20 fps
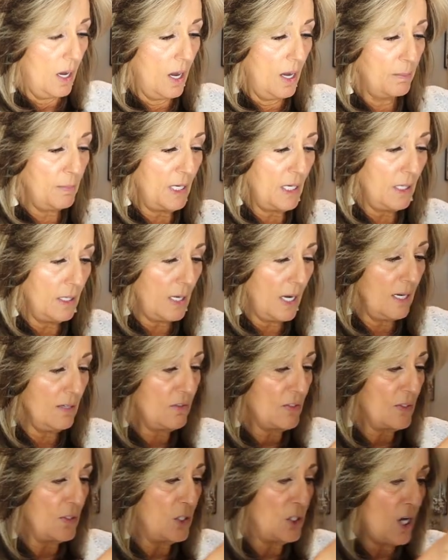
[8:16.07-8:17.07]
I mean,
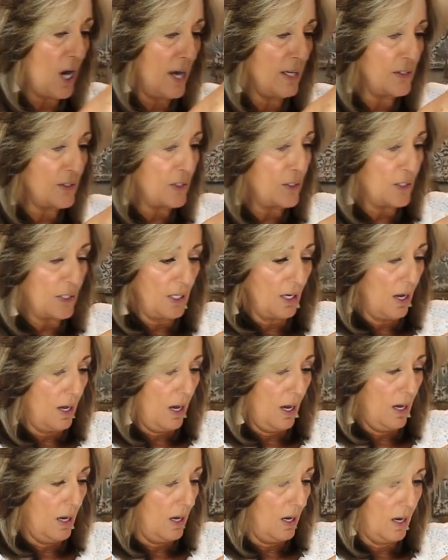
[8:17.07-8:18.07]
it's just,
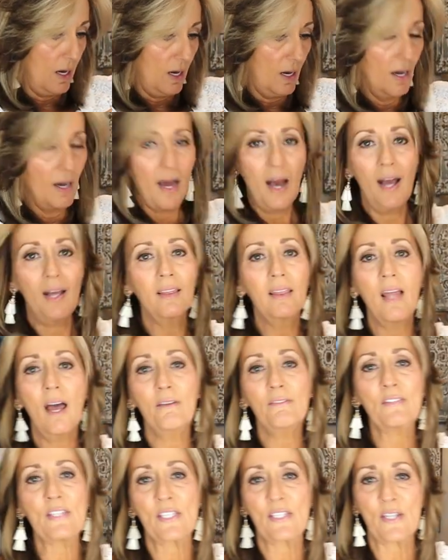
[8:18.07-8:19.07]
I
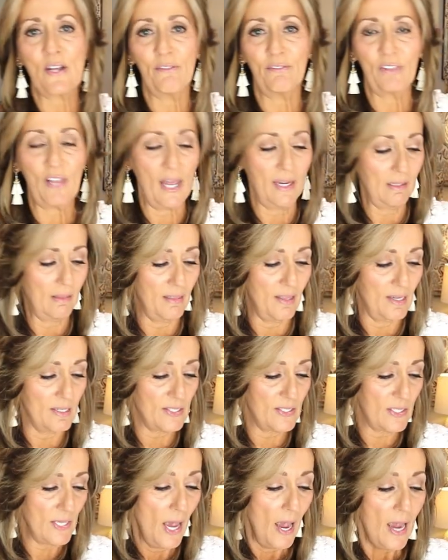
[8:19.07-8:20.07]
love stuff like
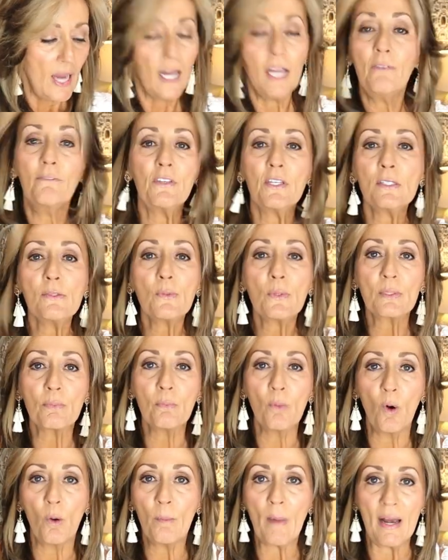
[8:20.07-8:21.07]
this. If this was
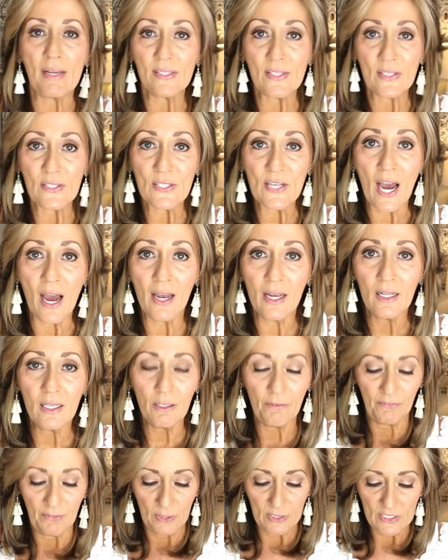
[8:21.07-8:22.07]
more my style,
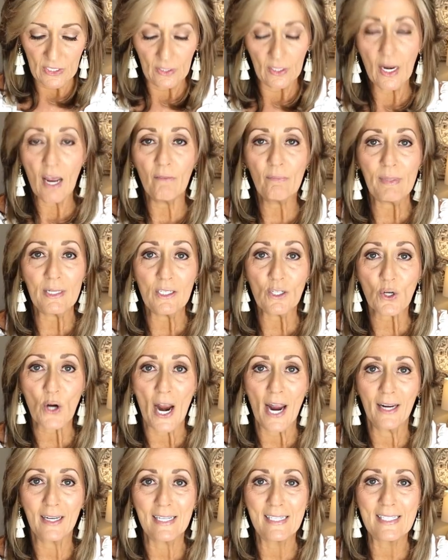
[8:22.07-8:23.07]
if it didn't have big
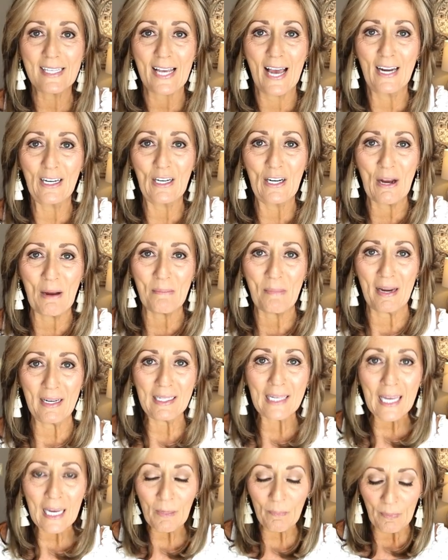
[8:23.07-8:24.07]
dragons on it, I
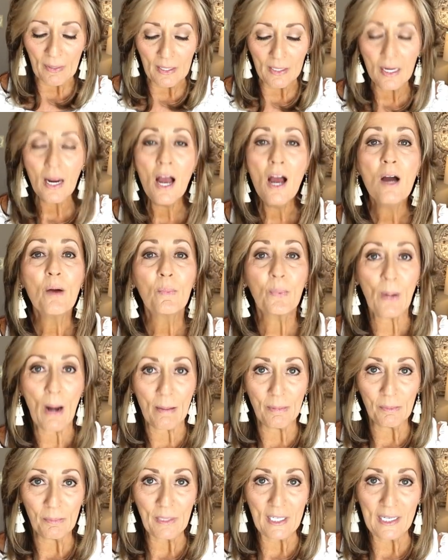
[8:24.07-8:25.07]
might keep it.
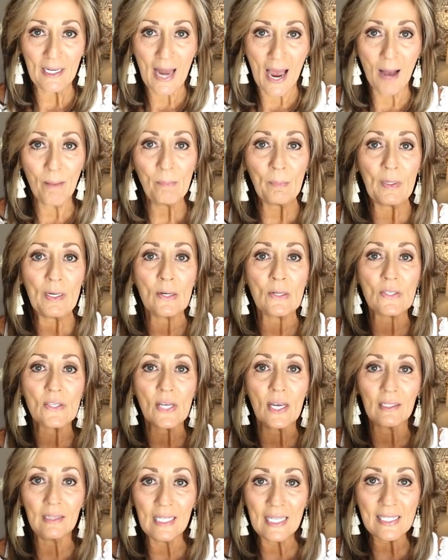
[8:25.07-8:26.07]
Probably not, because
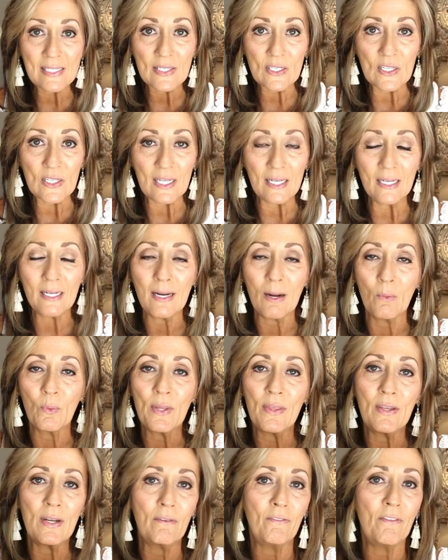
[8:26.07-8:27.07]
I listed it and
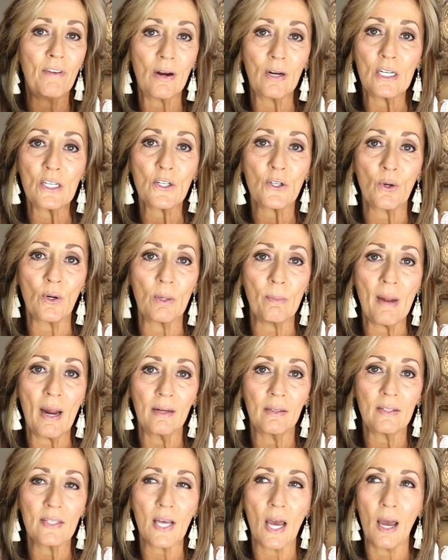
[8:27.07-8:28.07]
within a very short
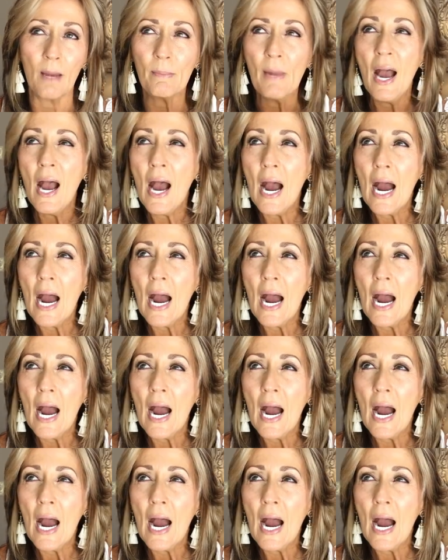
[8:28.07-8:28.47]
amount of time,